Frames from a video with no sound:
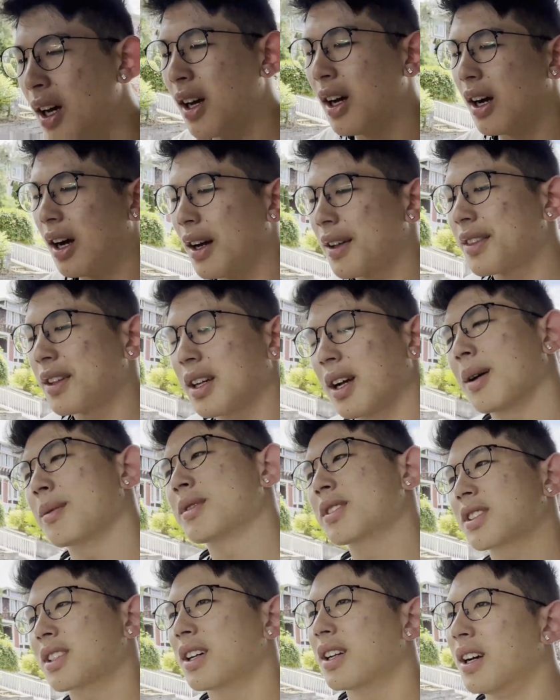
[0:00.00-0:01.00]
I think I'm
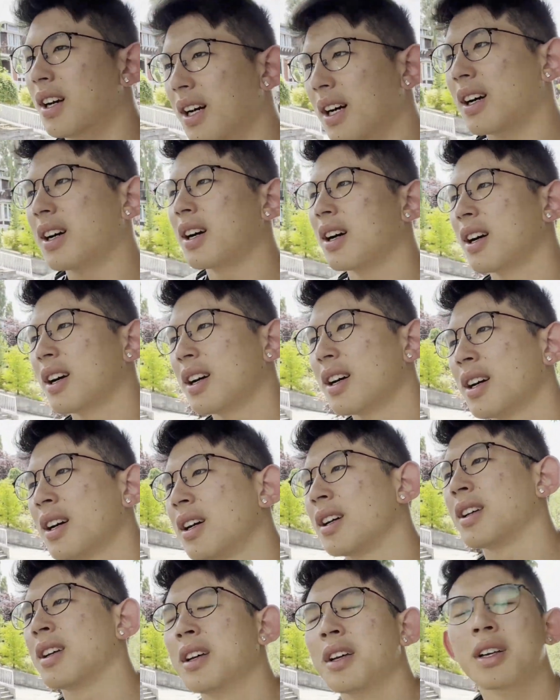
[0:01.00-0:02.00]
just gonna
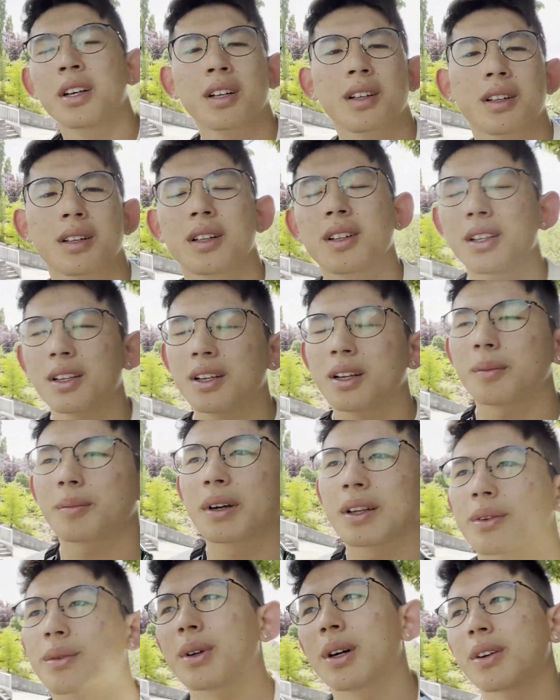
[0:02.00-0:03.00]
clean up as
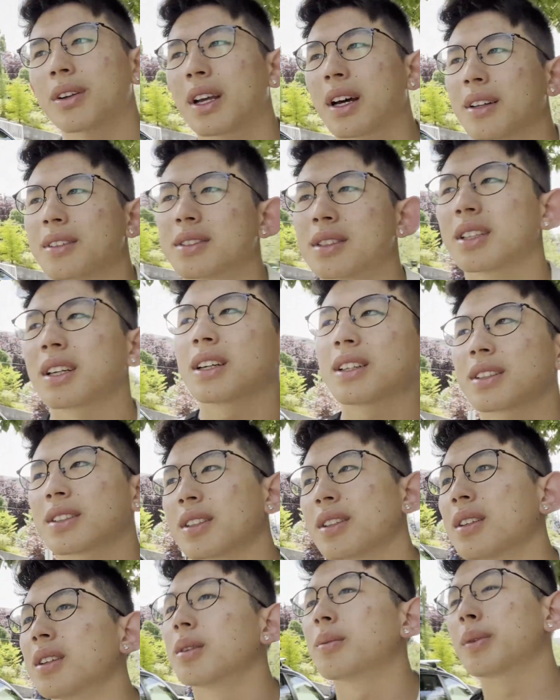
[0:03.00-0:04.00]
well downstairs a
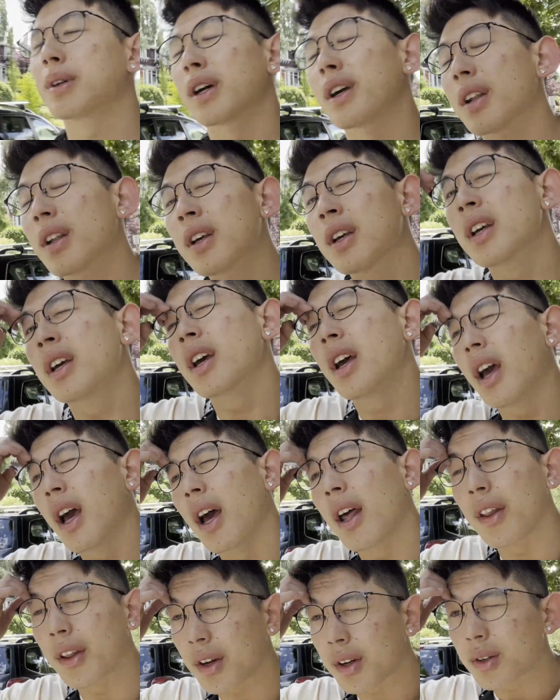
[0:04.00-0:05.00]
little bit, and
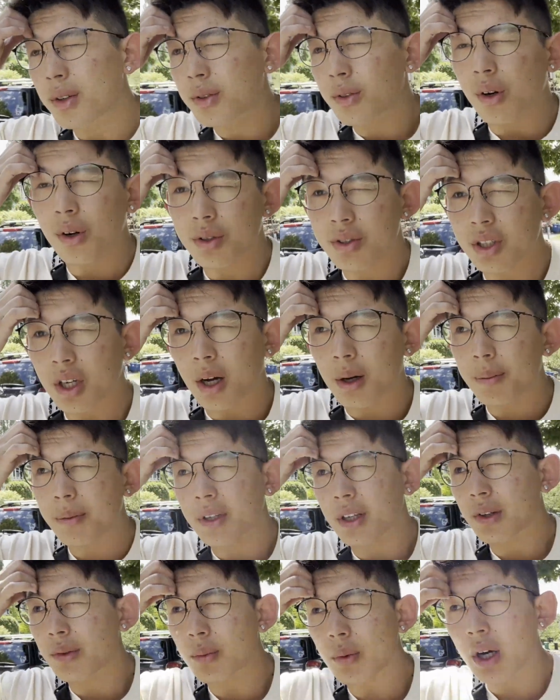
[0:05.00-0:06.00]
then go grocery shopping
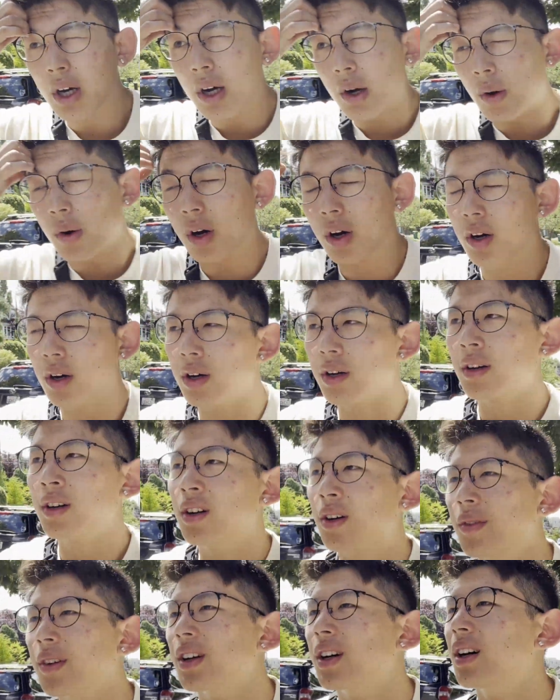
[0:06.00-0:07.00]
as well. Oh
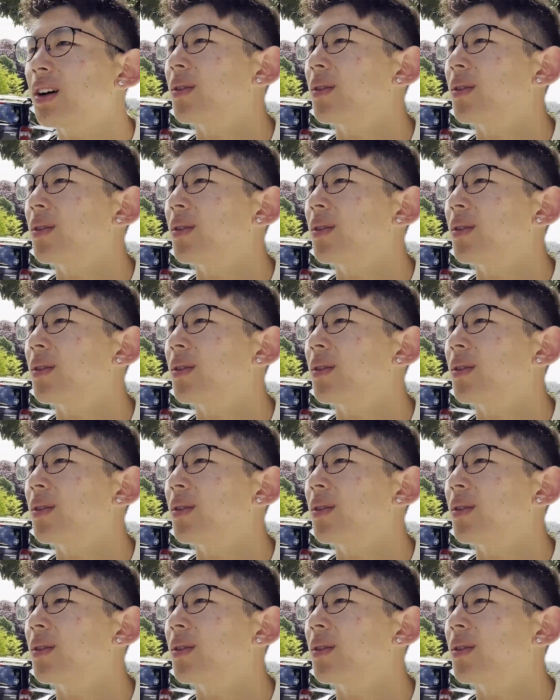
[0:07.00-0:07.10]
my God!